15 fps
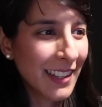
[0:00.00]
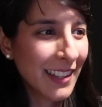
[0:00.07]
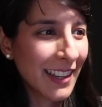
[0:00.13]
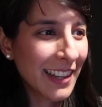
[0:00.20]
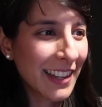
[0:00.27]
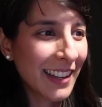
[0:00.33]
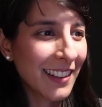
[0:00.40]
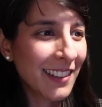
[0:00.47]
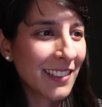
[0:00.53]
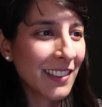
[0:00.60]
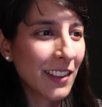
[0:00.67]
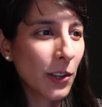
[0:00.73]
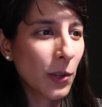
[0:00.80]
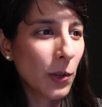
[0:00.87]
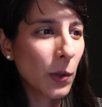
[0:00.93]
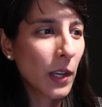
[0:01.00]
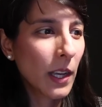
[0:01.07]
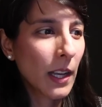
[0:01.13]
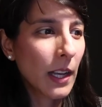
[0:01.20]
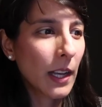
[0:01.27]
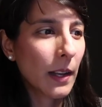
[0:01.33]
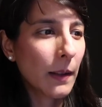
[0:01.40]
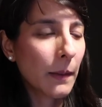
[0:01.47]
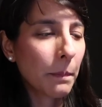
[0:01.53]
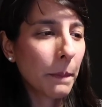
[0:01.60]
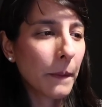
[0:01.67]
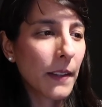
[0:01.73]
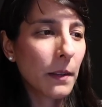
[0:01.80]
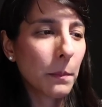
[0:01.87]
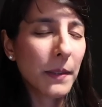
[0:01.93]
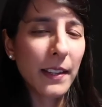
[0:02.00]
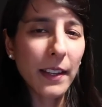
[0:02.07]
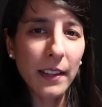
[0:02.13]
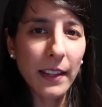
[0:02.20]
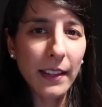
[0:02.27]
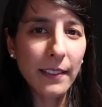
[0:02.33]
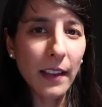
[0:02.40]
okay so um, it's a particularly